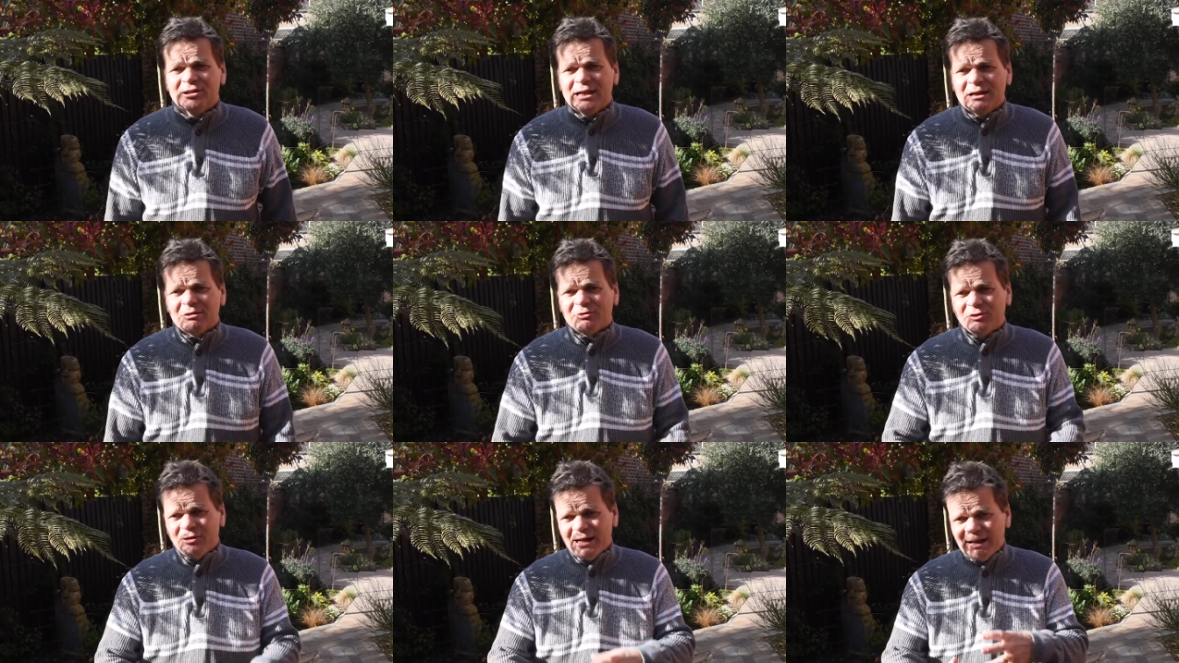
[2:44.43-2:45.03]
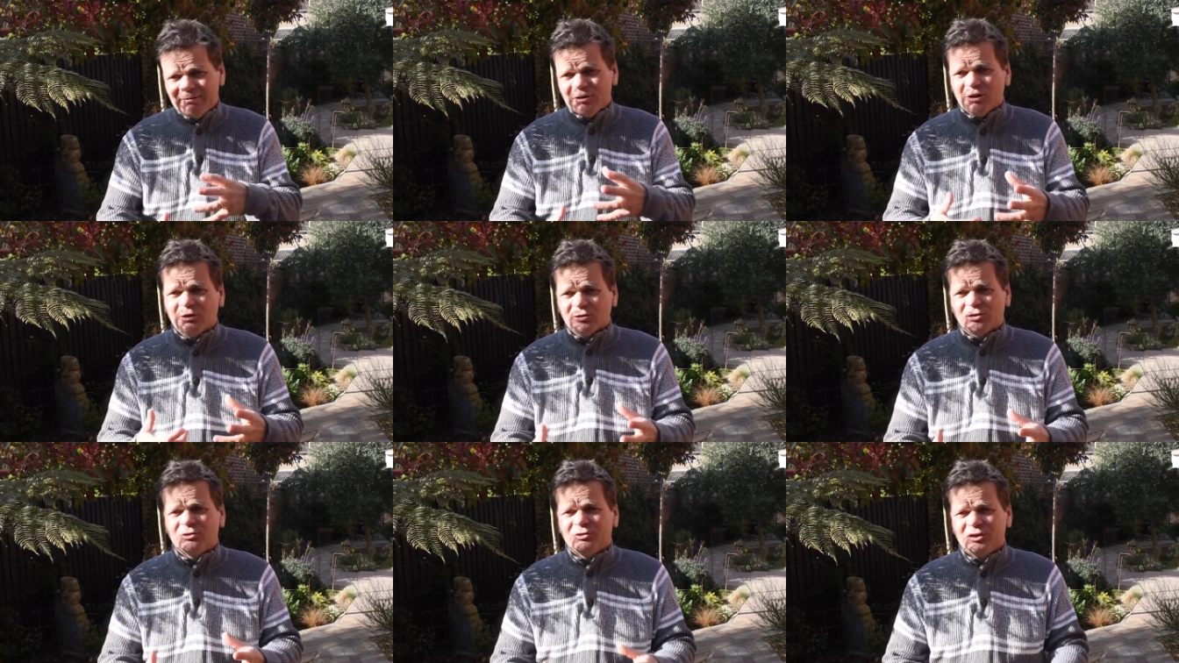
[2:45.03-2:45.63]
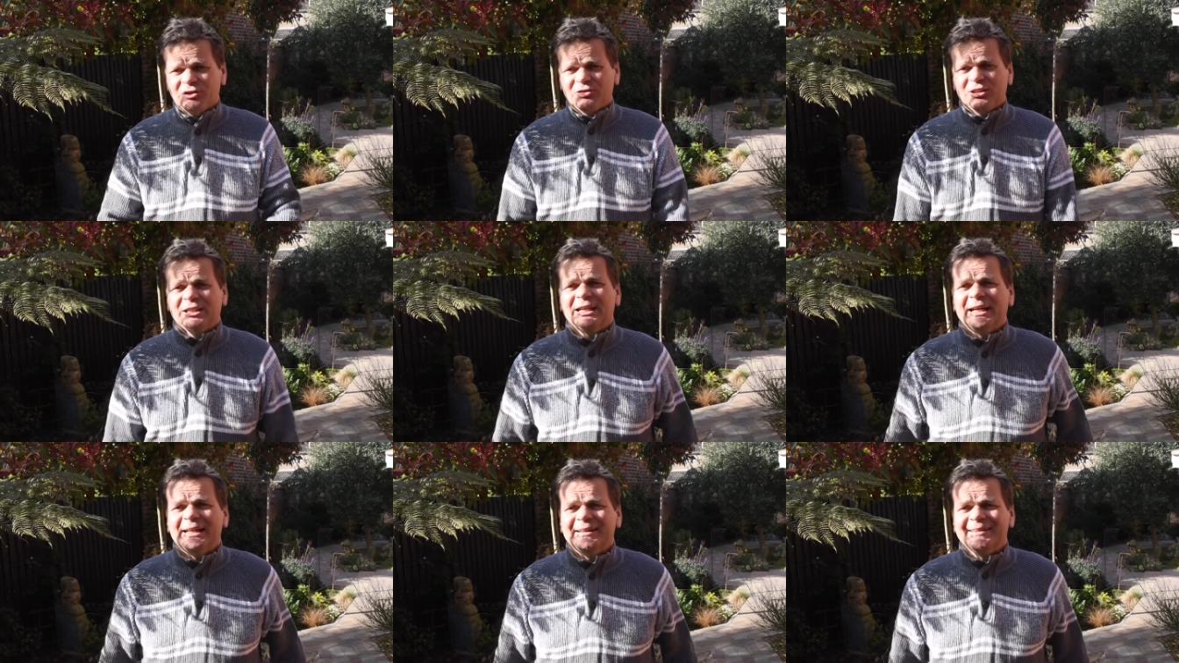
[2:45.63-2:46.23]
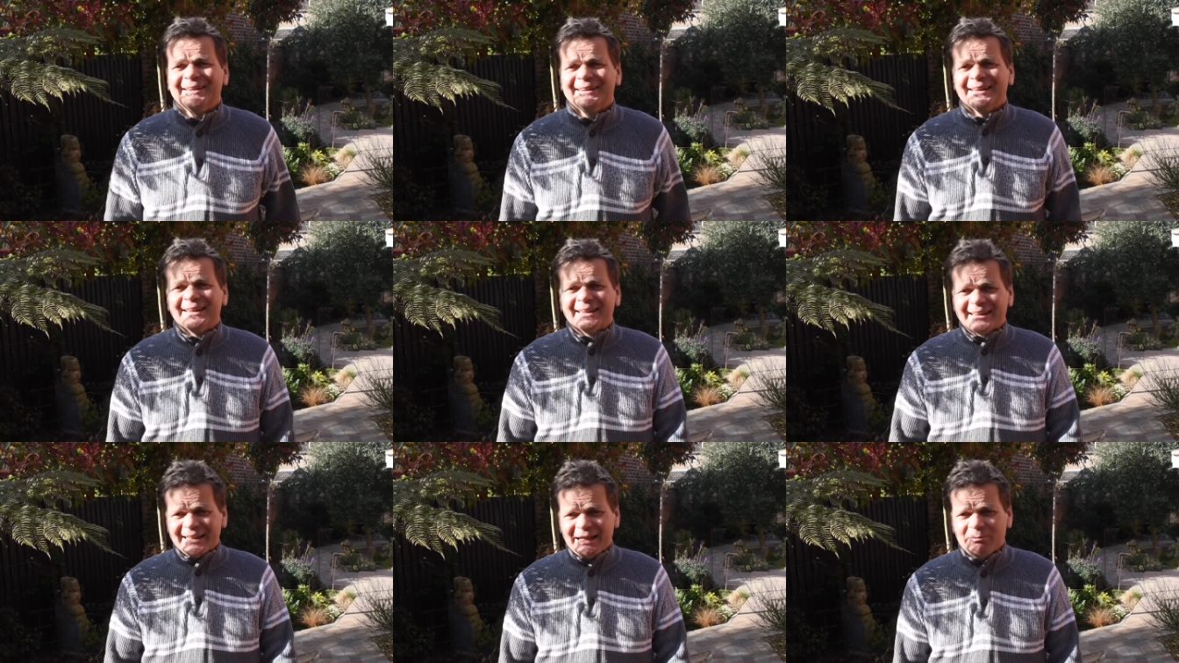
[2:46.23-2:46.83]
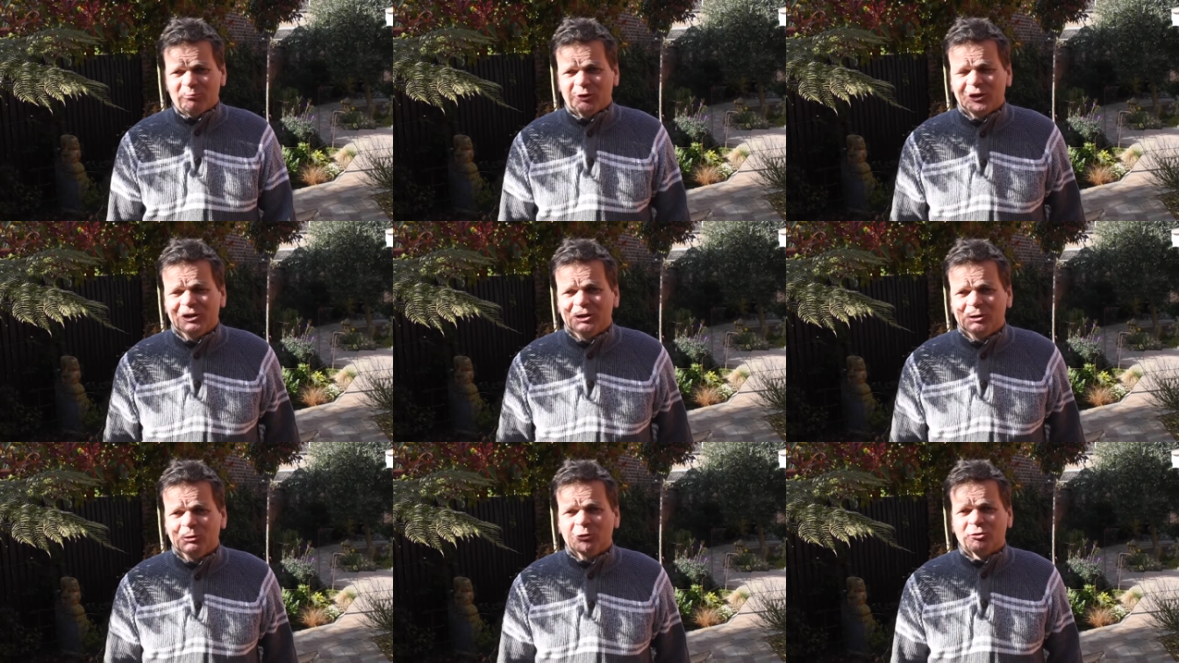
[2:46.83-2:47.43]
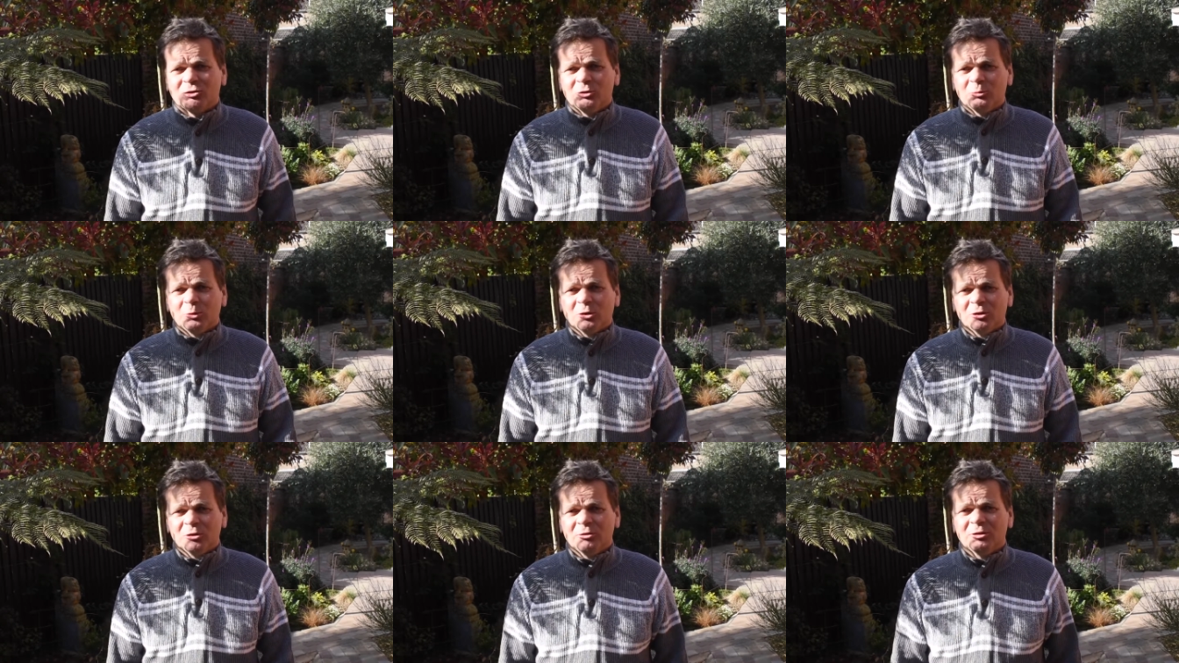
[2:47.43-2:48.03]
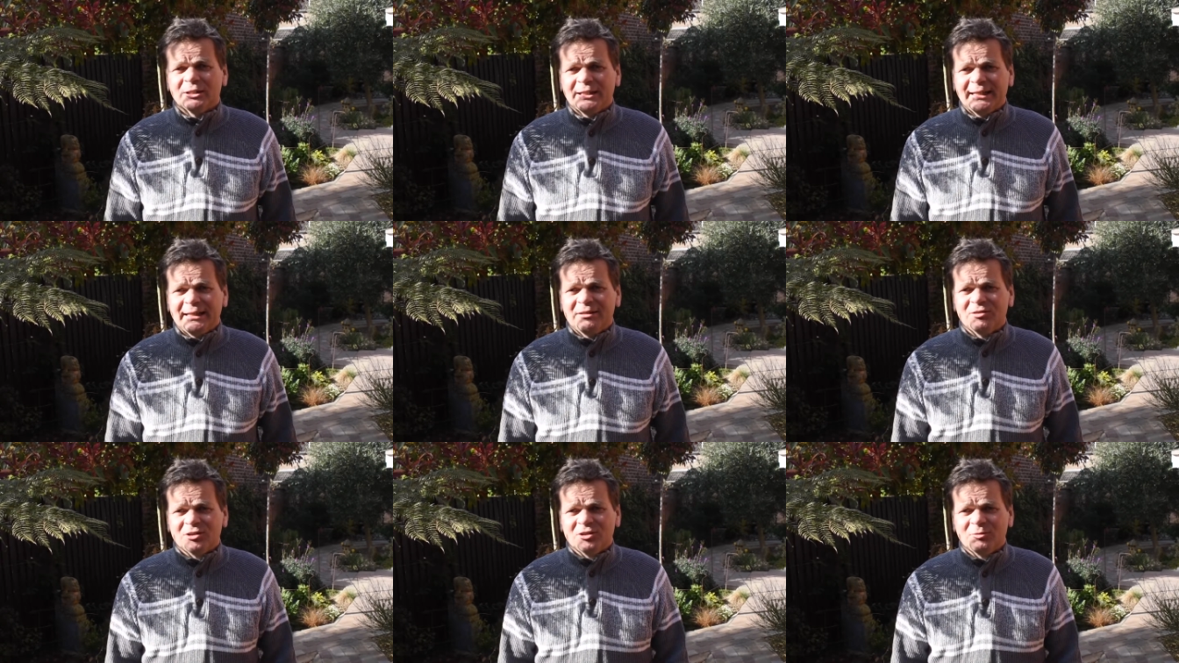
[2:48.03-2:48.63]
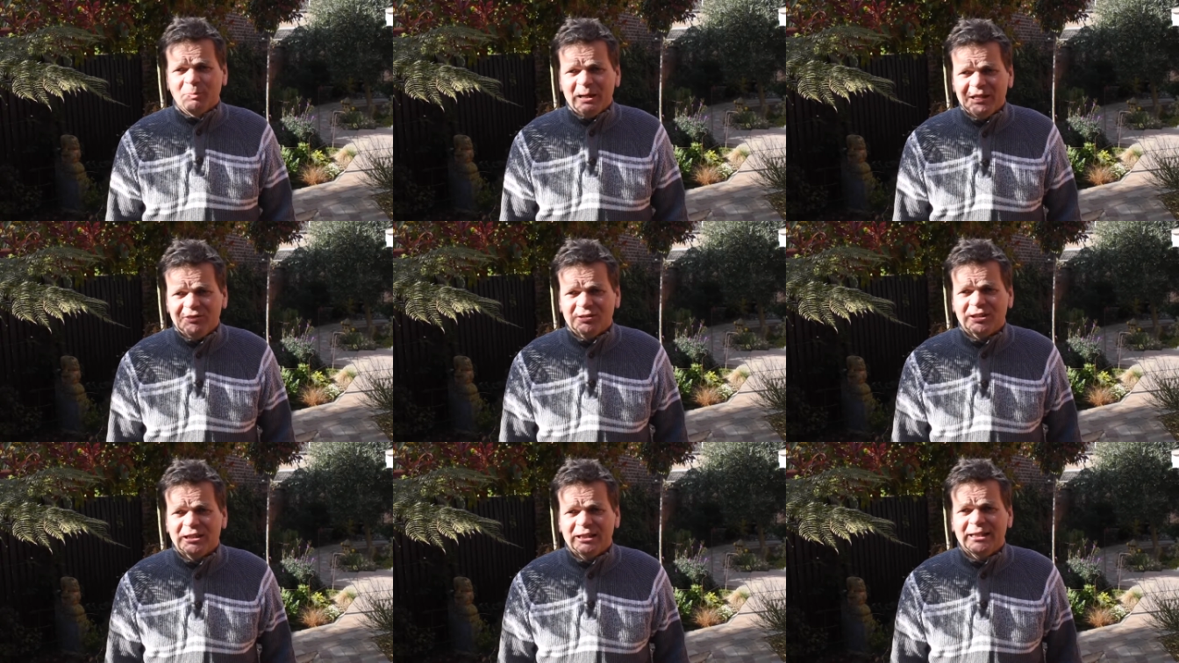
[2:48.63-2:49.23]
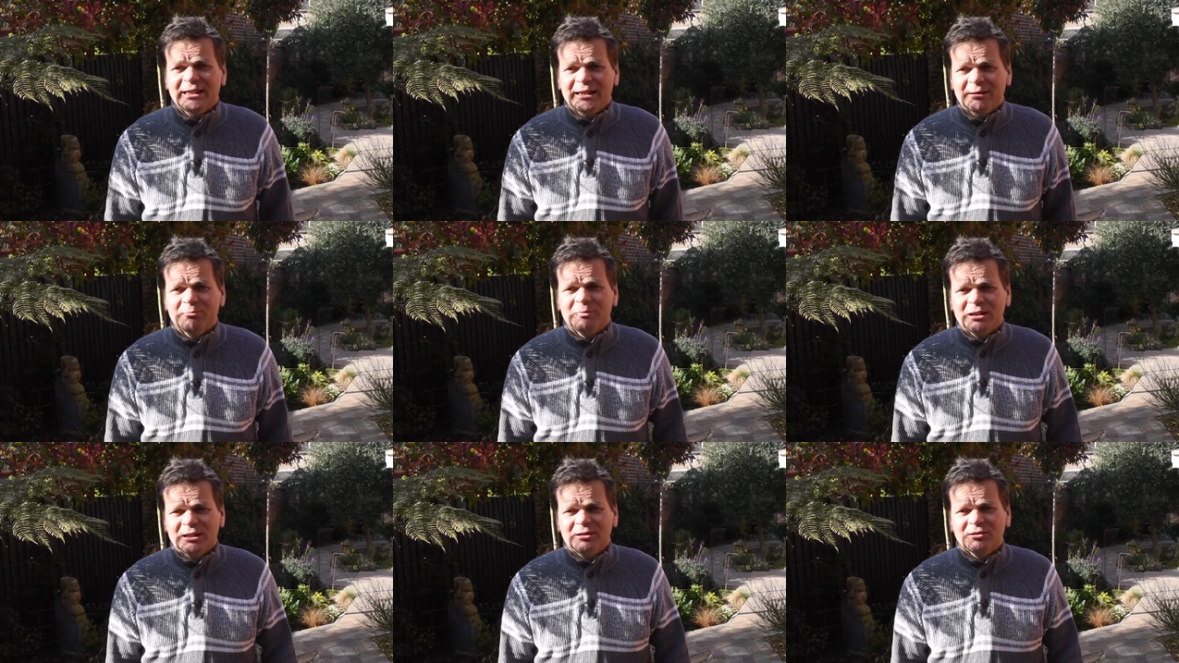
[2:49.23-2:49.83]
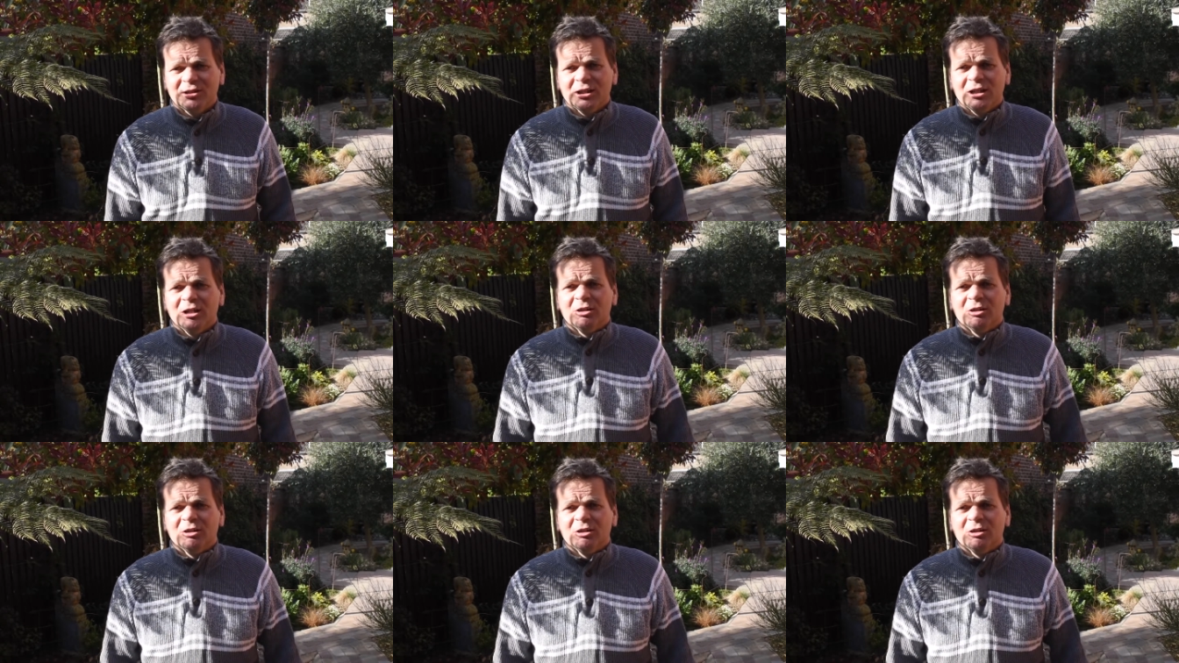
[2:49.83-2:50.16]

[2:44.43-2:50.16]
Now, if you haven't got sophisticated camera and you're not sure what a longer lens is, basically it means